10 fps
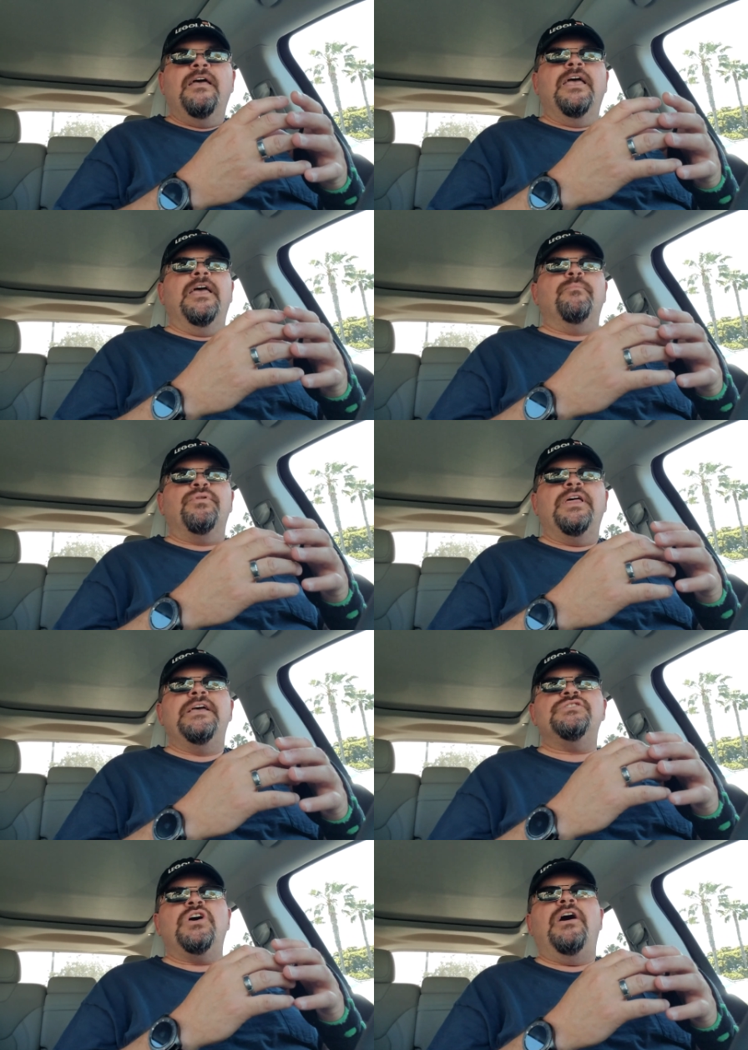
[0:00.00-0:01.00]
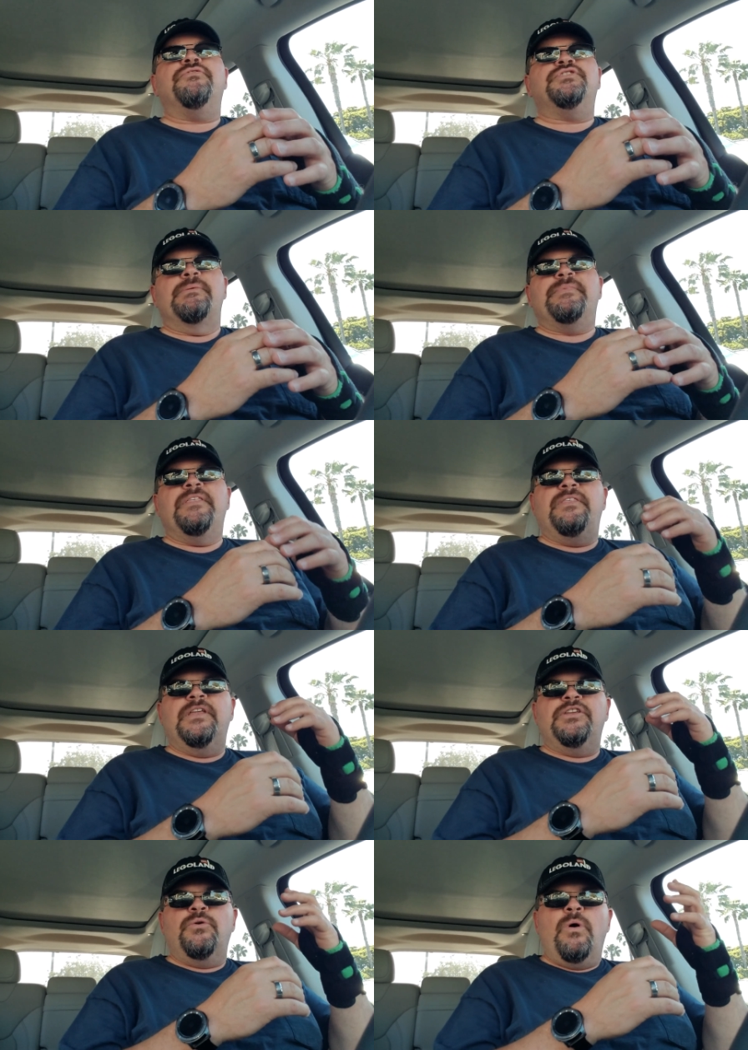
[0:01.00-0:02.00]
It plays off something
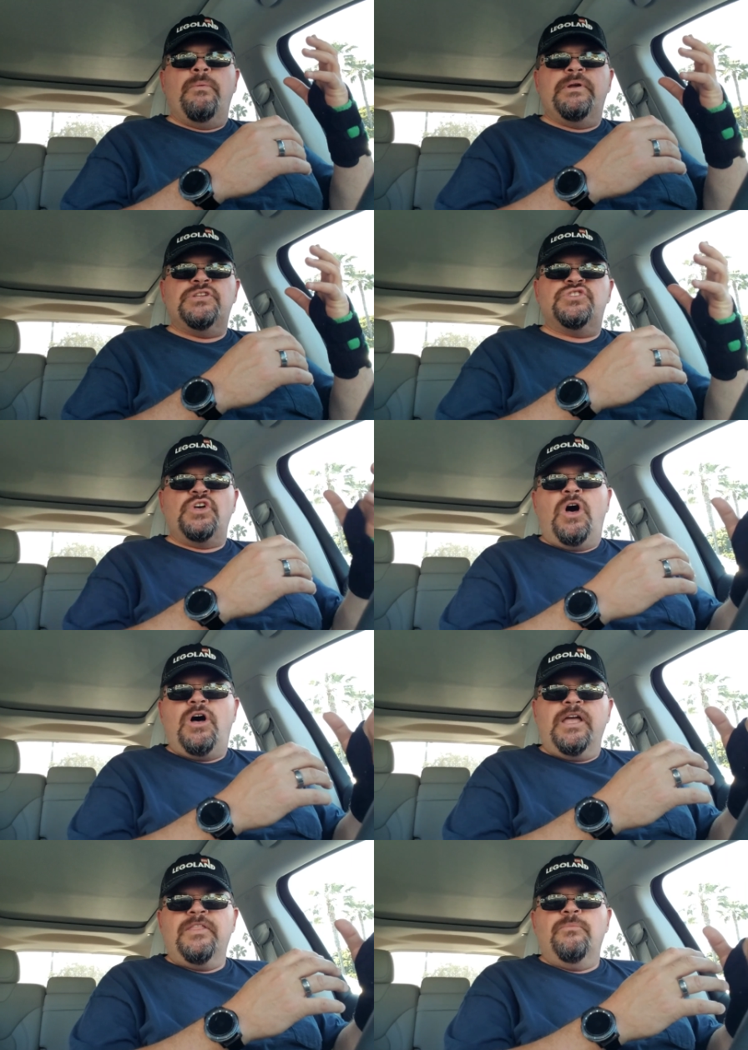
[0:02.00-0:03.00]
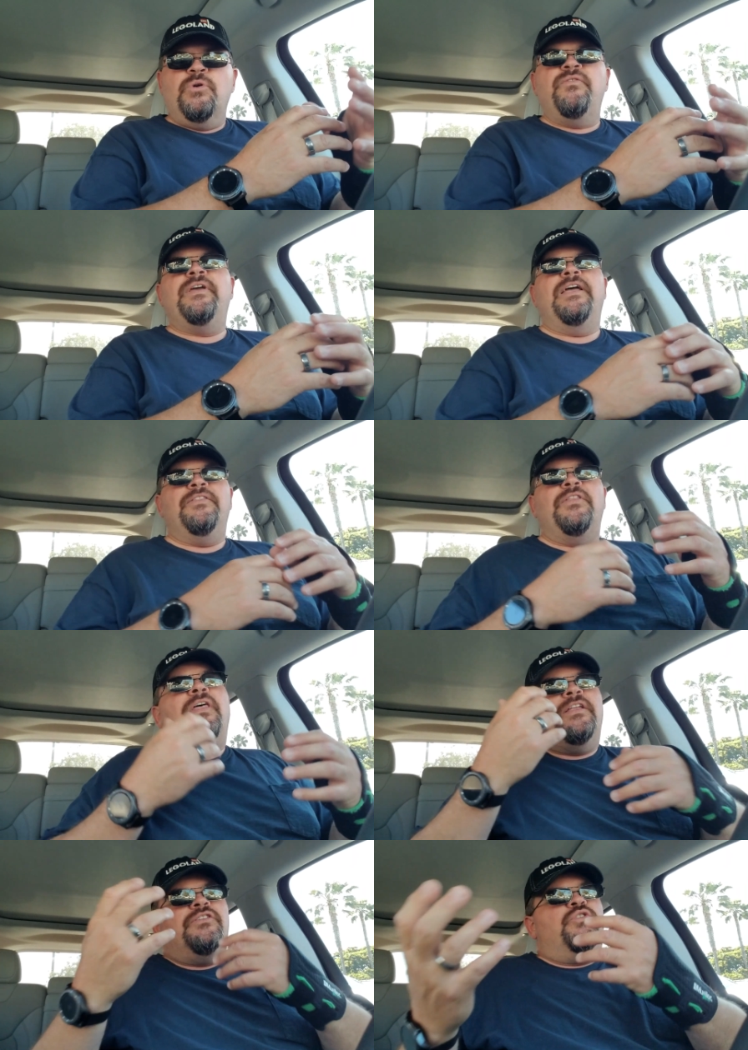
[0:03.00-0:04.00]
that you already saw in the movie, and then
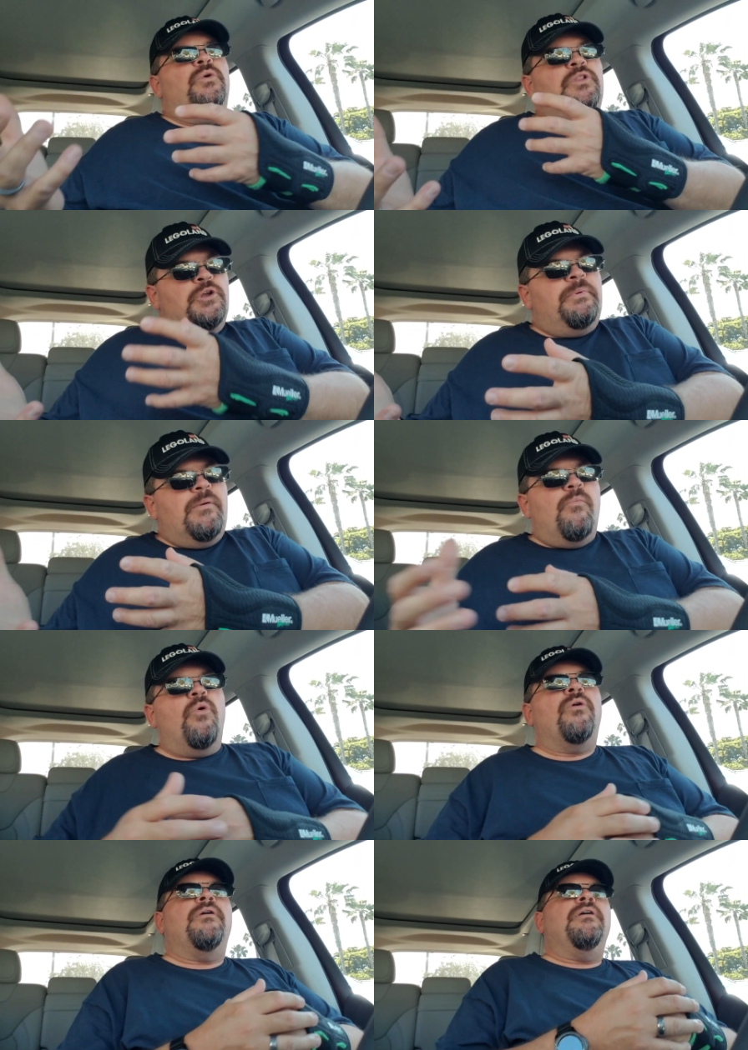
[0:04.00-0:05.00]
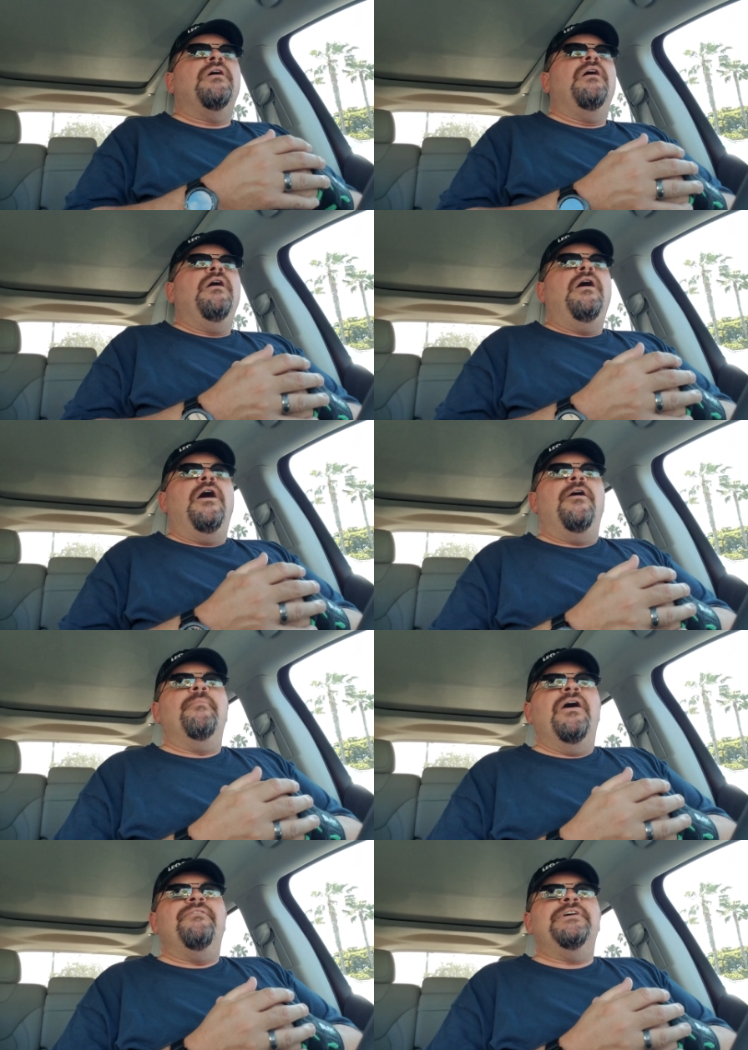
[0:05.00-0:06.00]
they do a little bit more
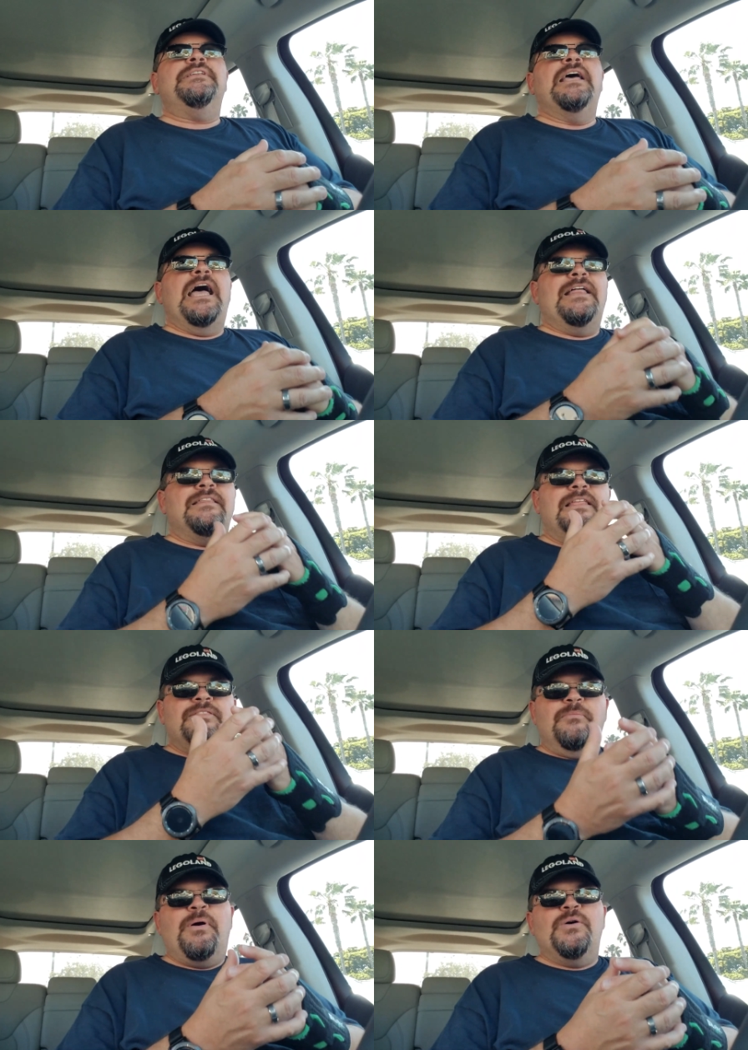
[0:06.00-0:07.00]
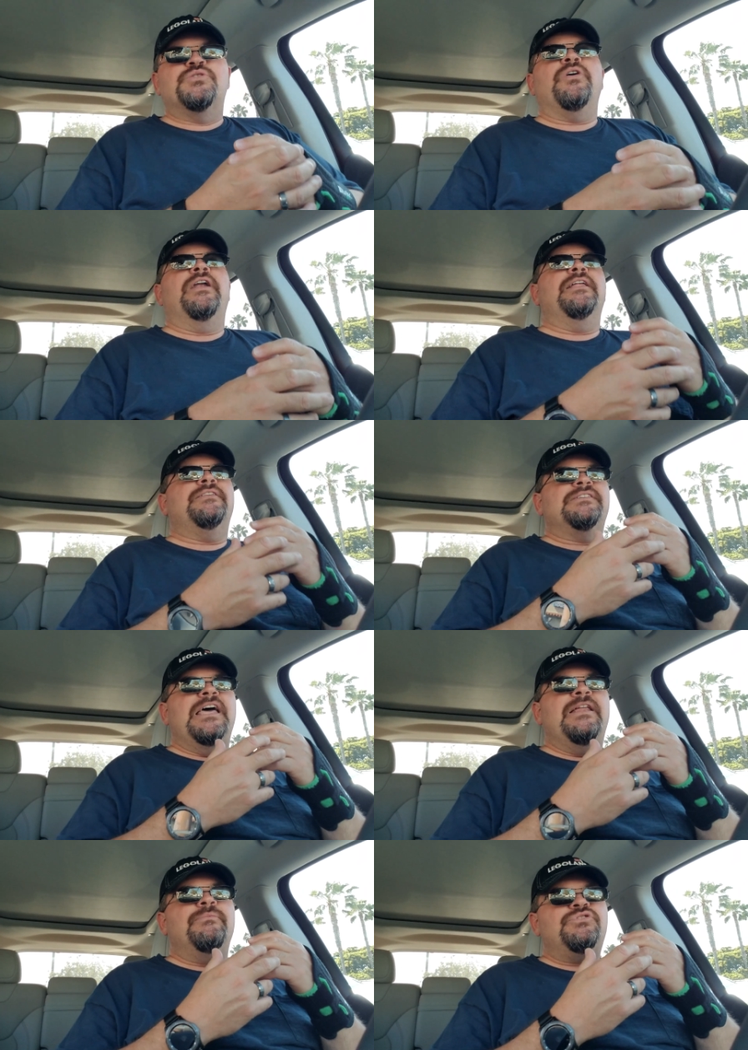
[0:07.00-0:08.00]
um, of it at the post-credits.
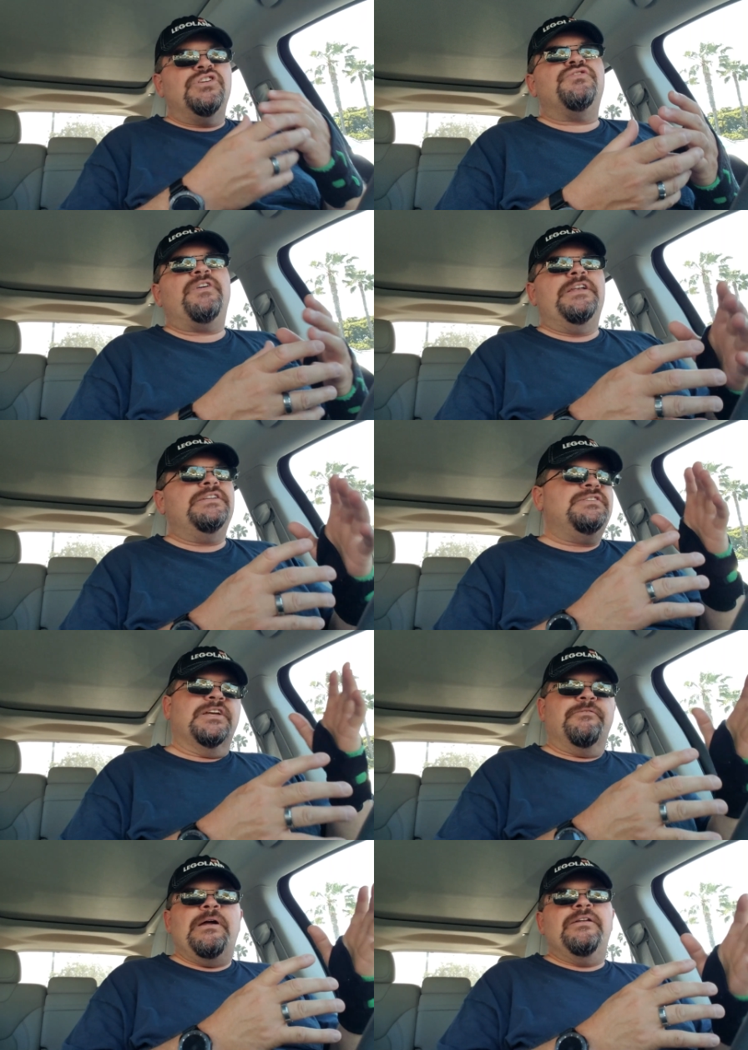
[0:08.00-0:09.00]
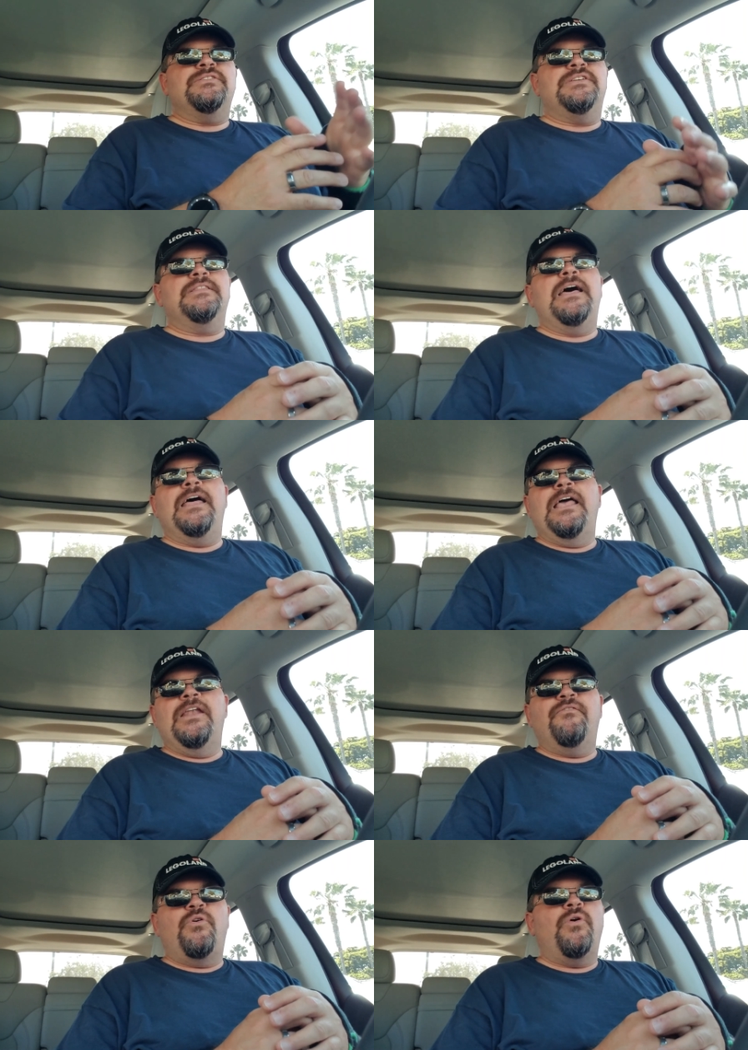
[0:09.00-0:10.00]
And it was just fun to stick around and see that. And
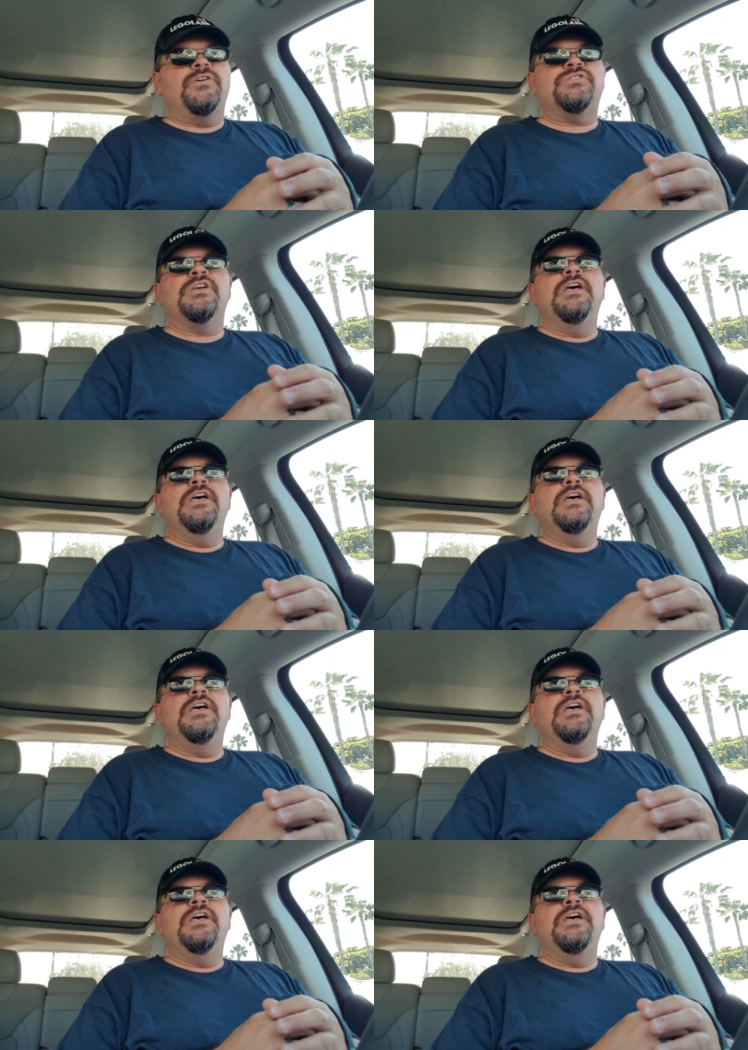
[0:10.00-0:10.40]
of course,